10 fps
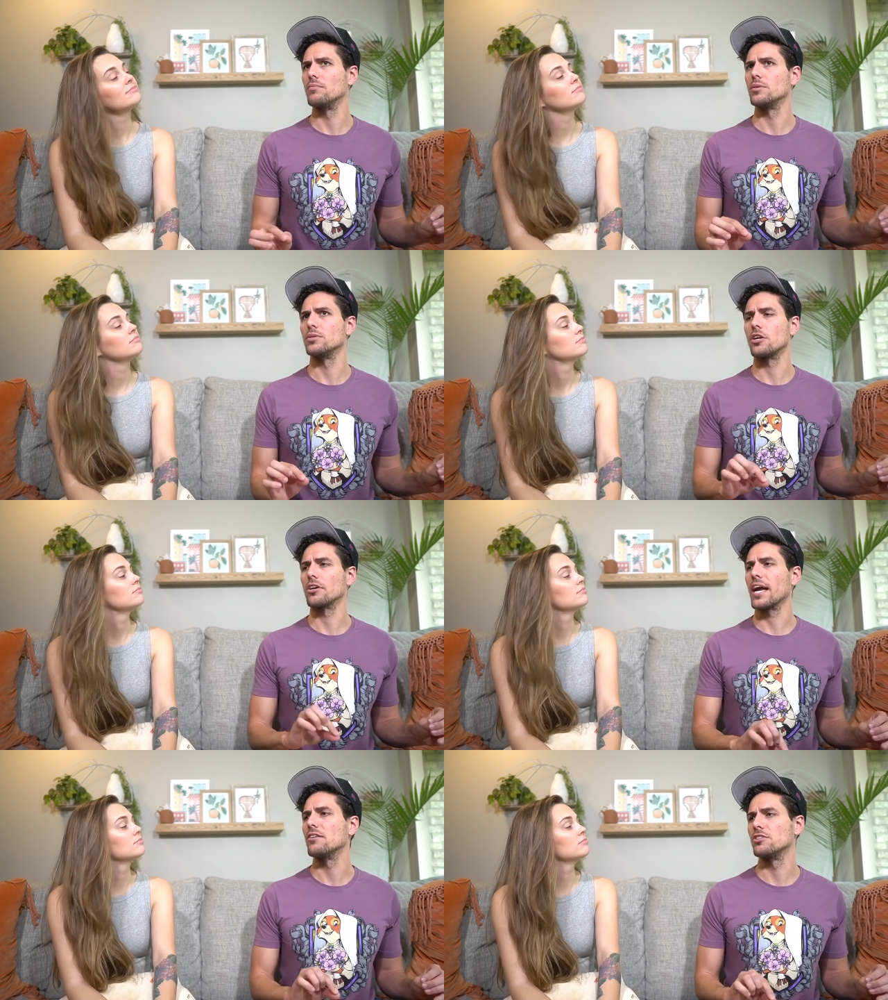Speaker 1: it was in our
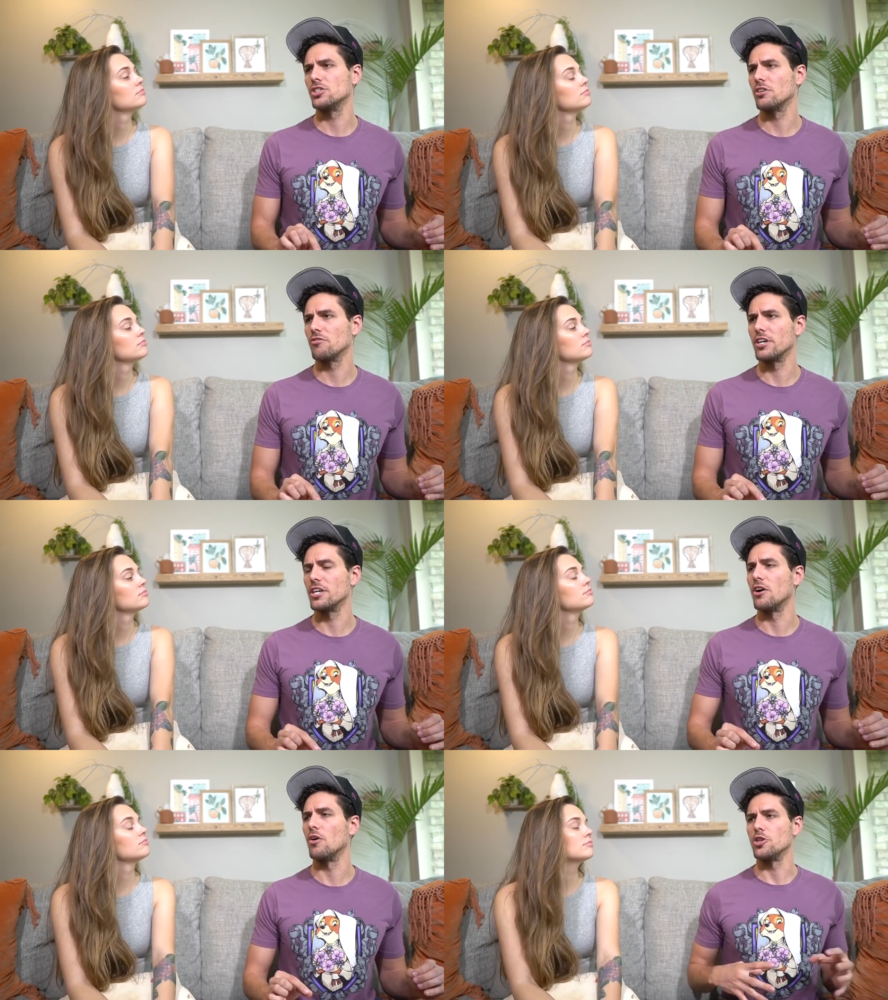Caitlyn Jenner
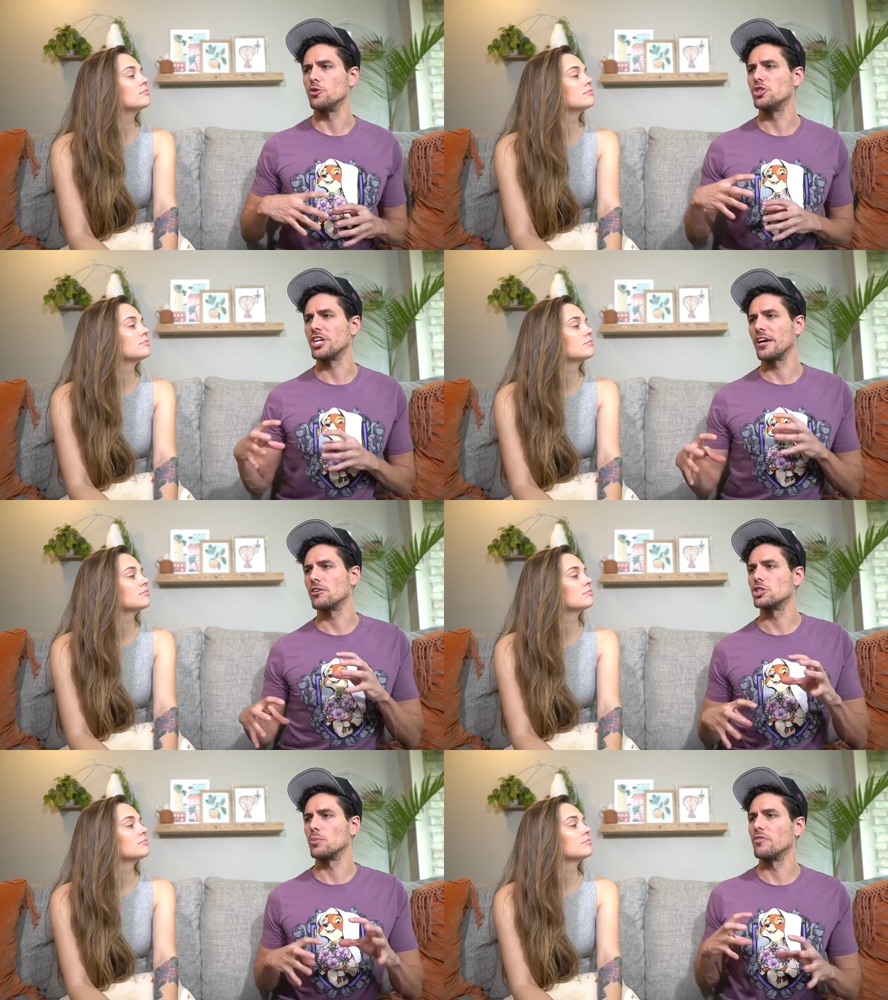video, you
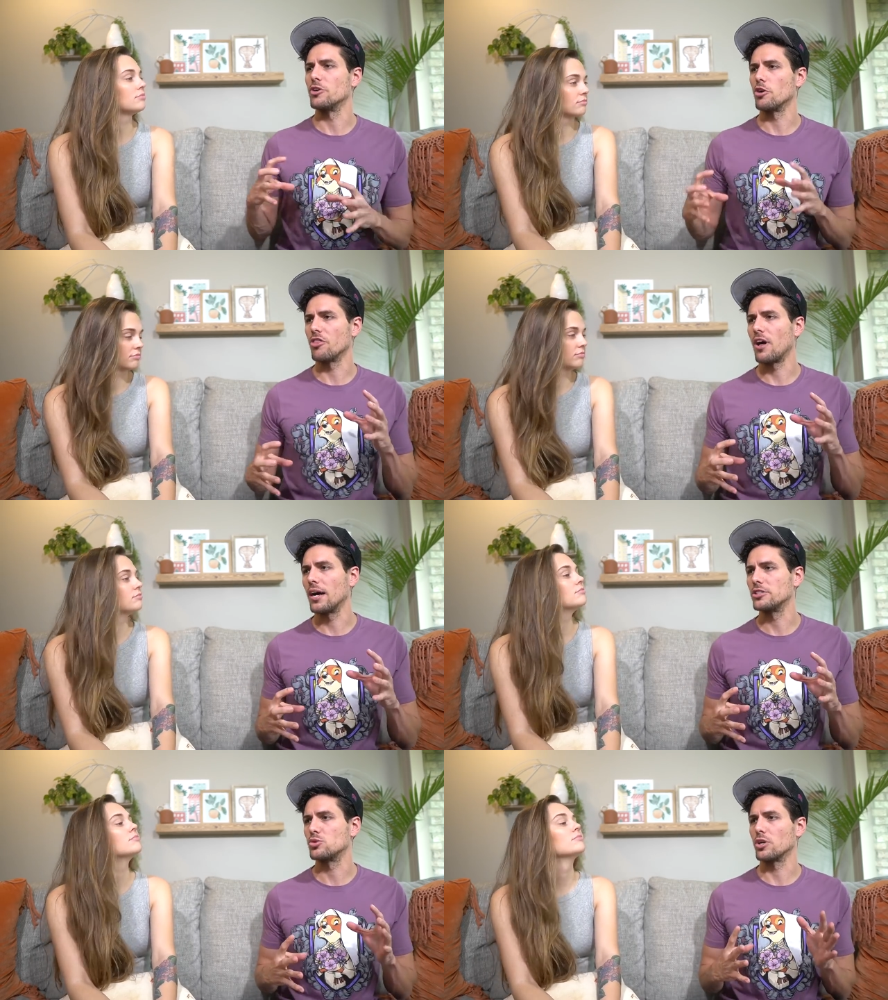shared some of your
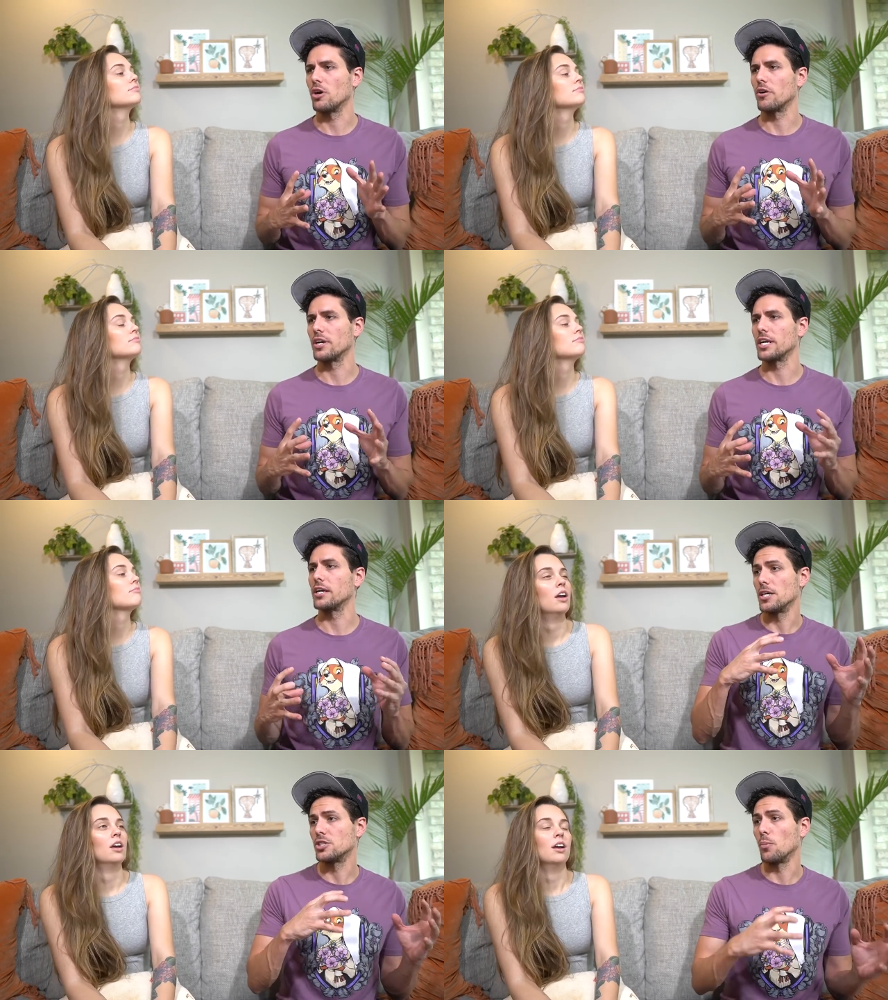thoughts regarding
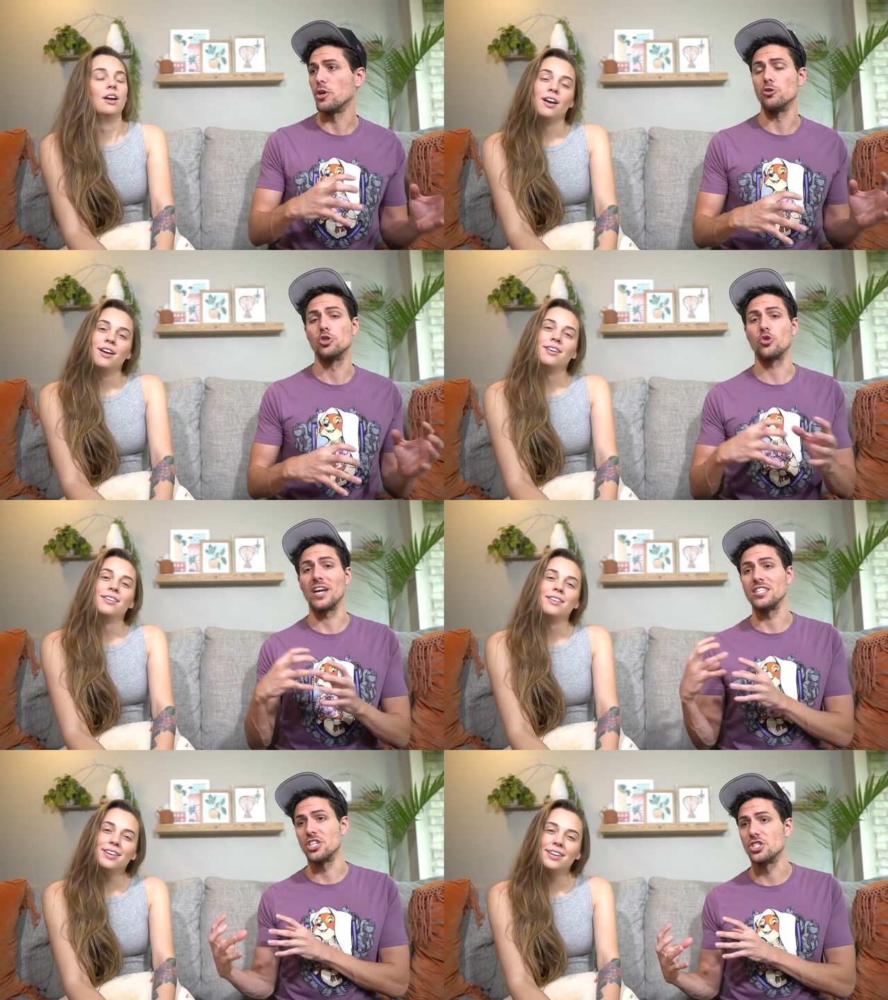uh, someone who's
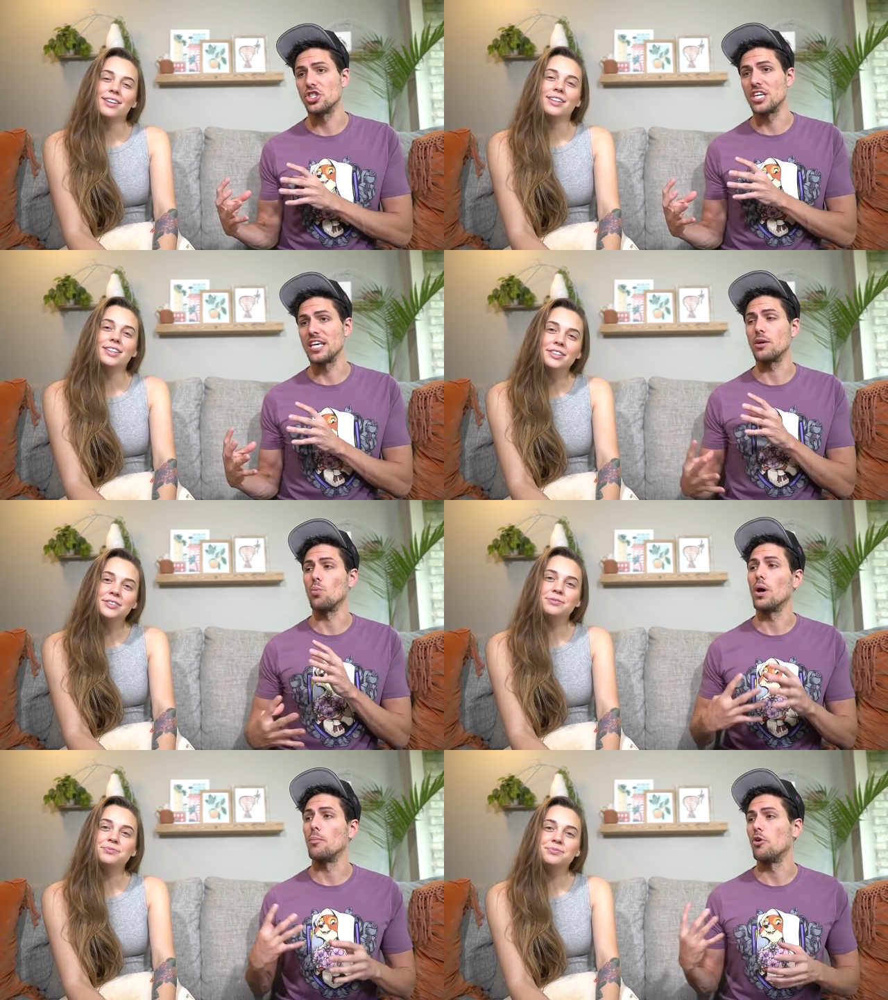transitioning and
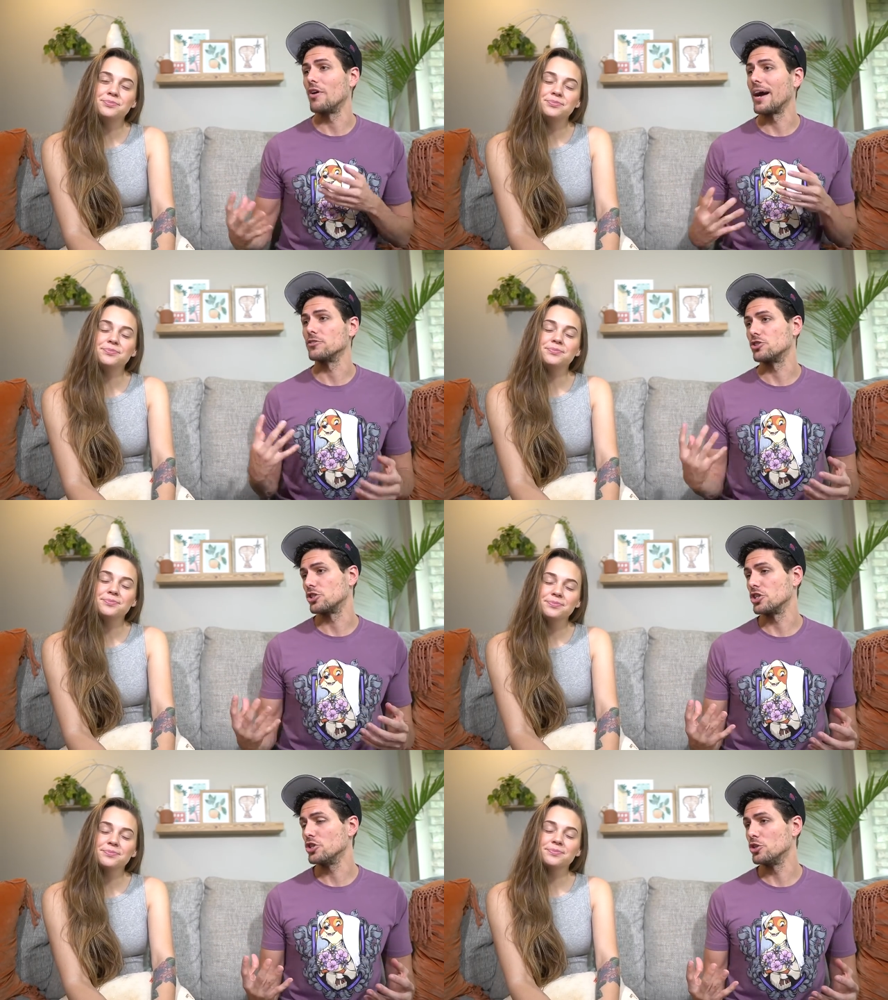what pronouns
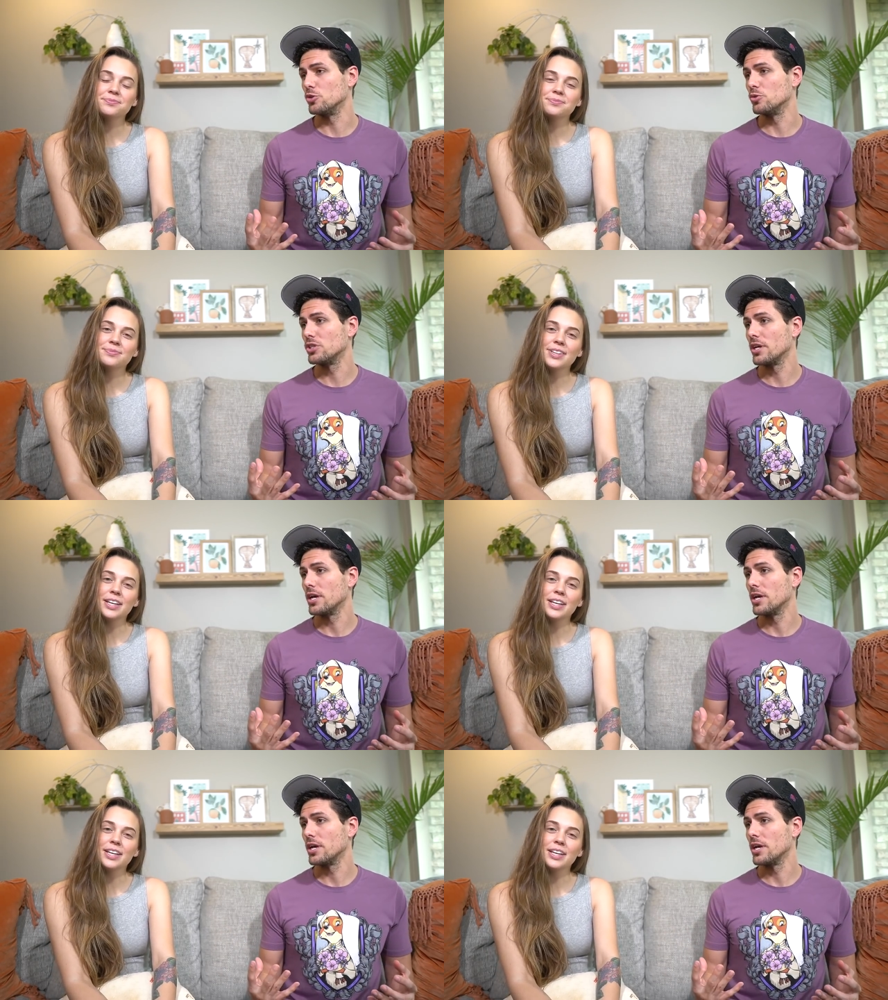to use.